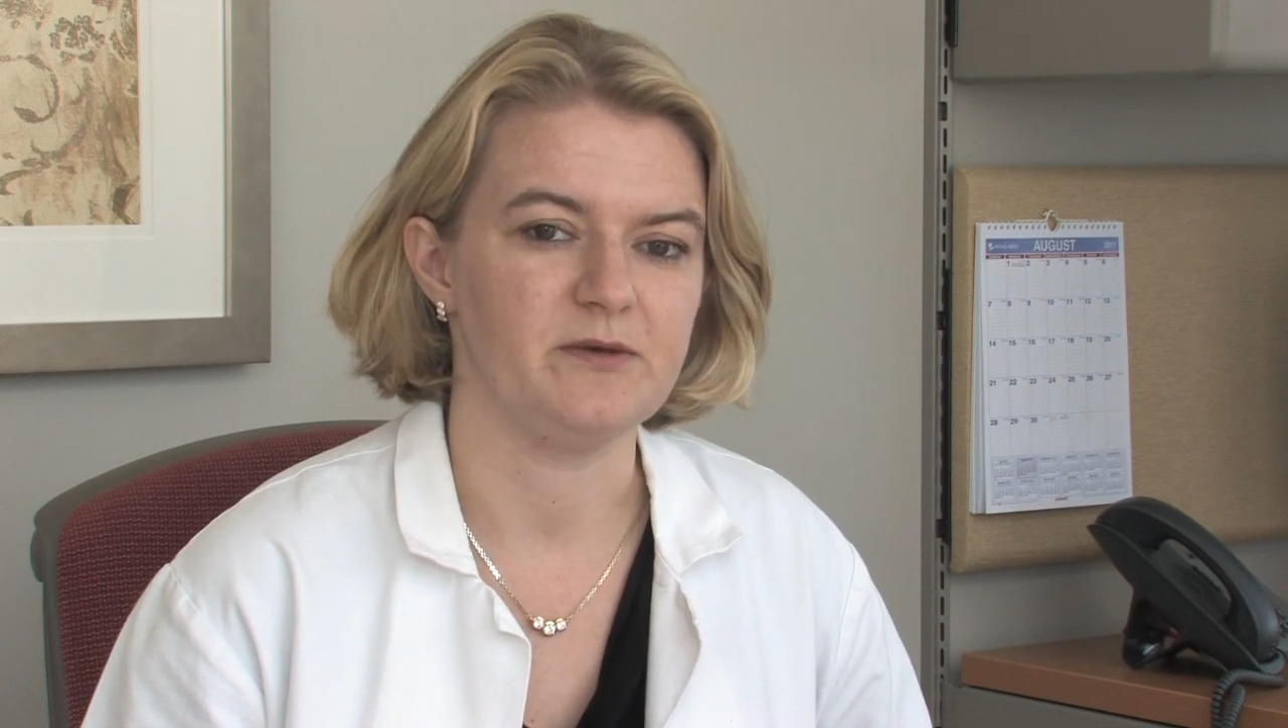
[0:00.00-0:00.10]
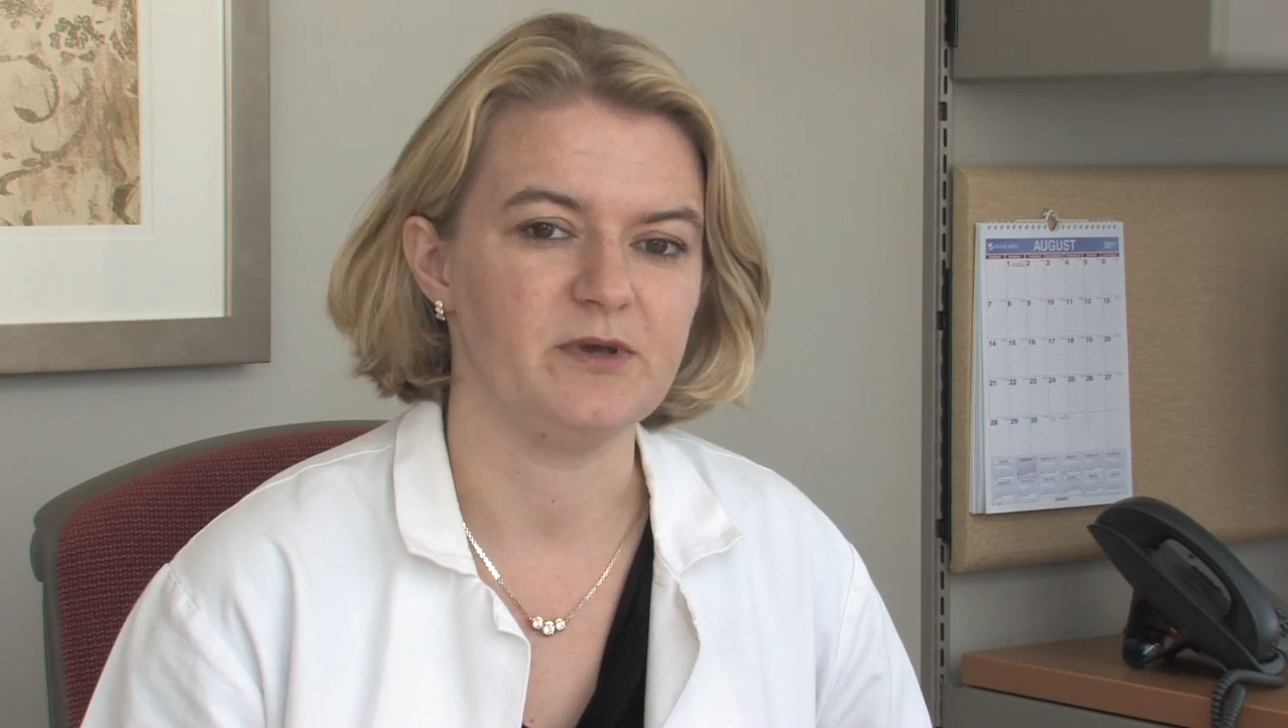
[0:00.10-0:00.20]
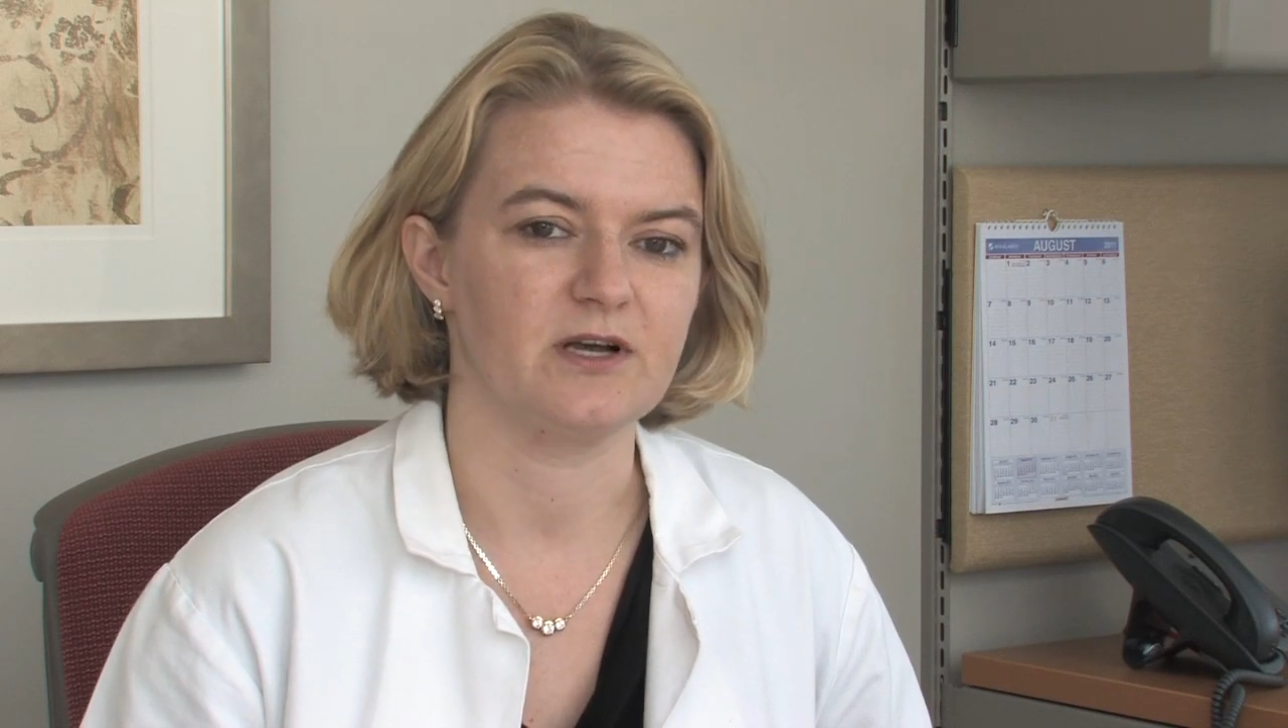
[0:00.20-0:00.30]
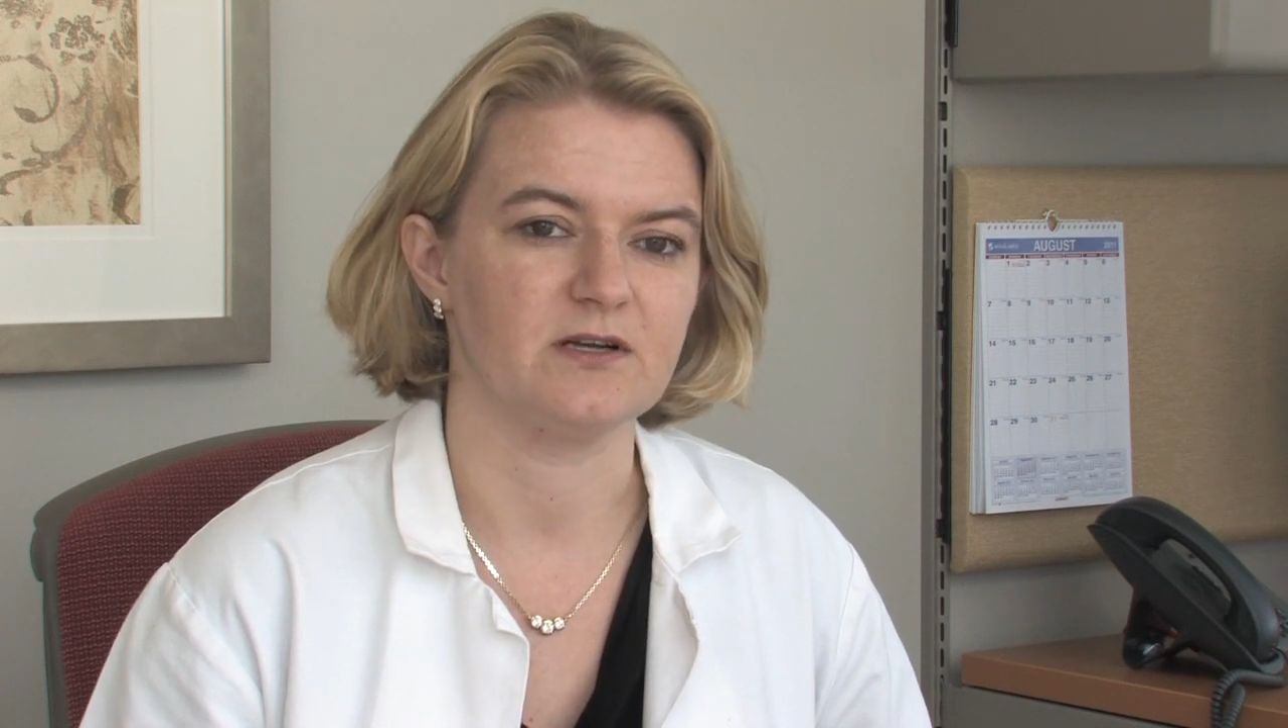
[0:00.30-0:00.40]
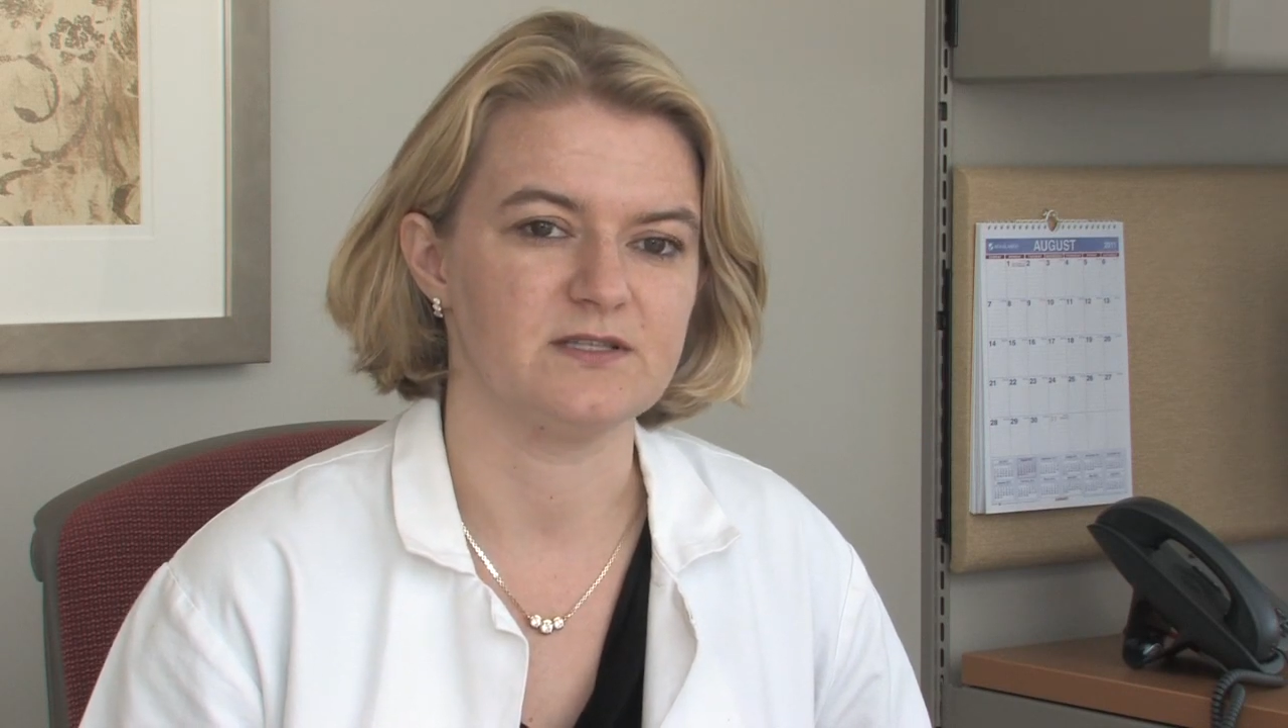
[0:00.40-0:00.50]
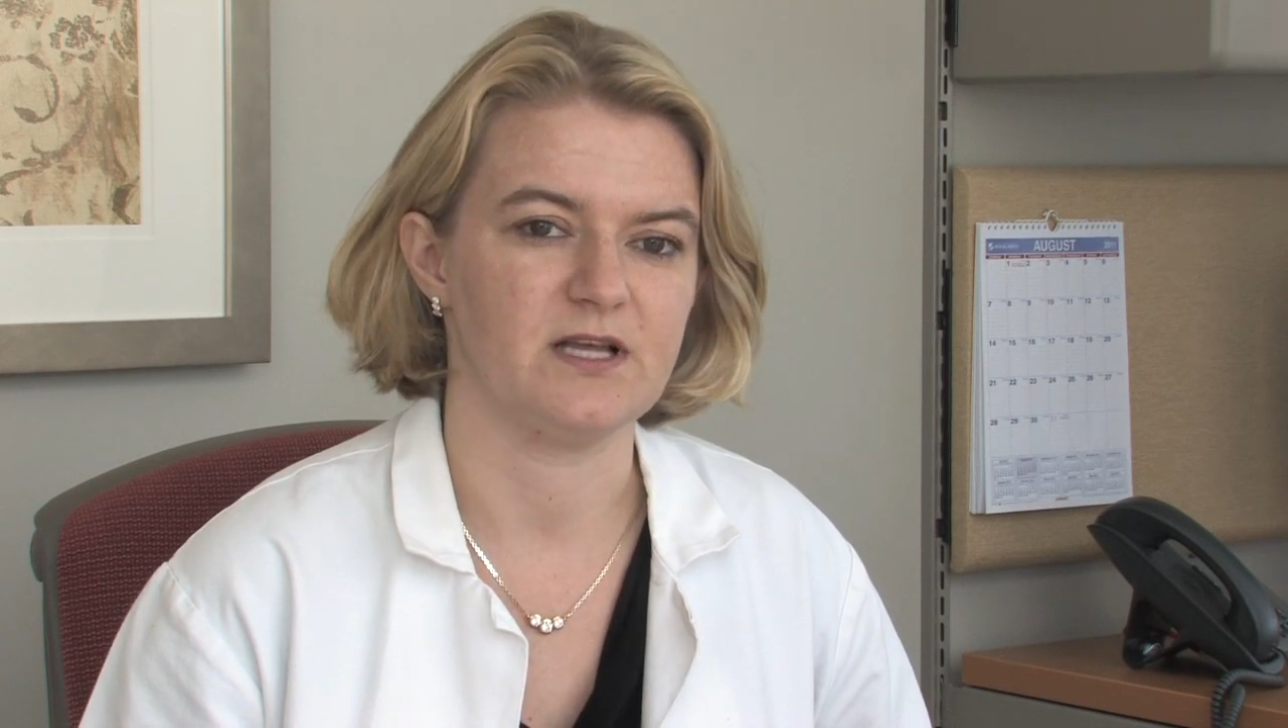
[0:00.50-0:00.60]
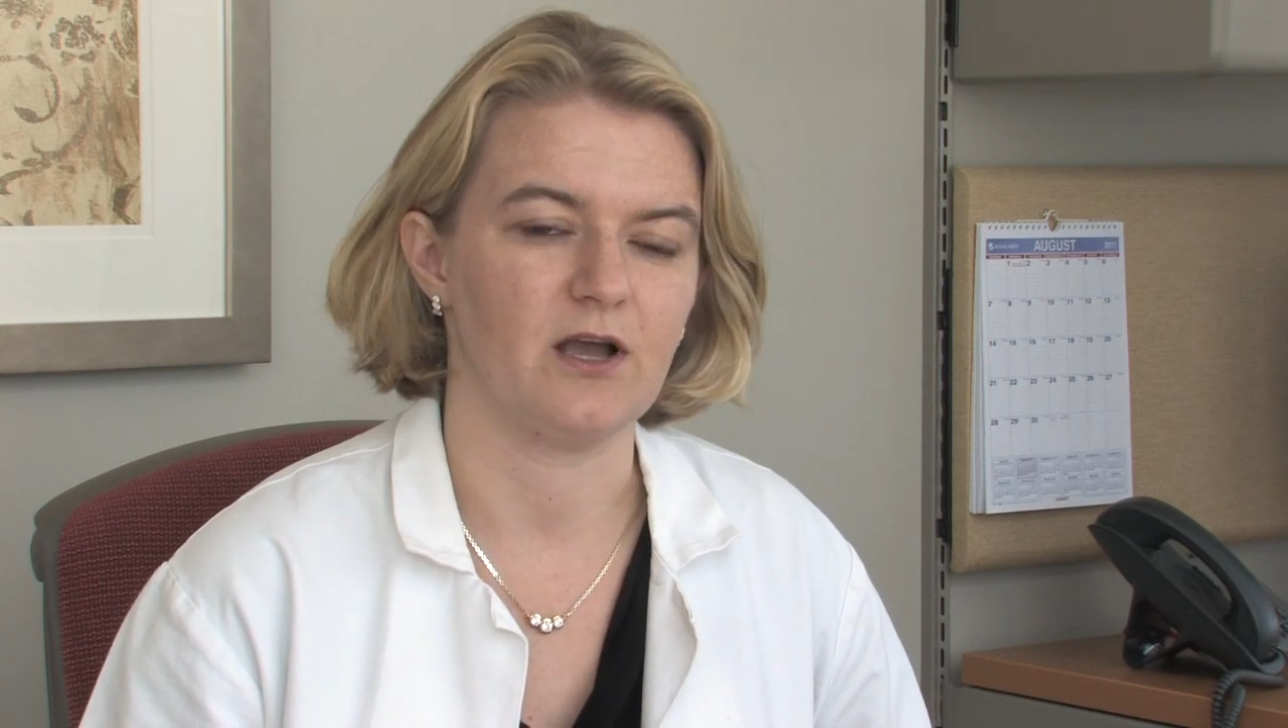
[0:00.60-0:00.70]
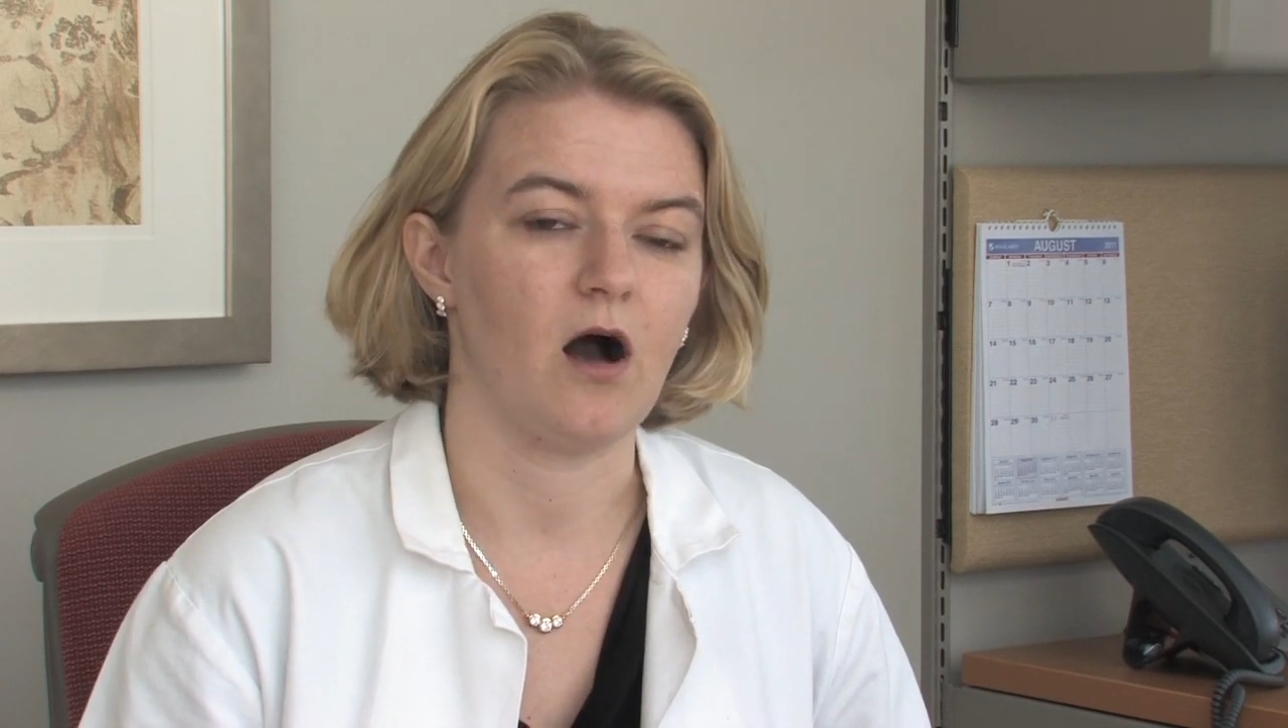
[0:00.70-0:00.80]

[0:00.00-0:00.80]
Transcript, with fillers: because they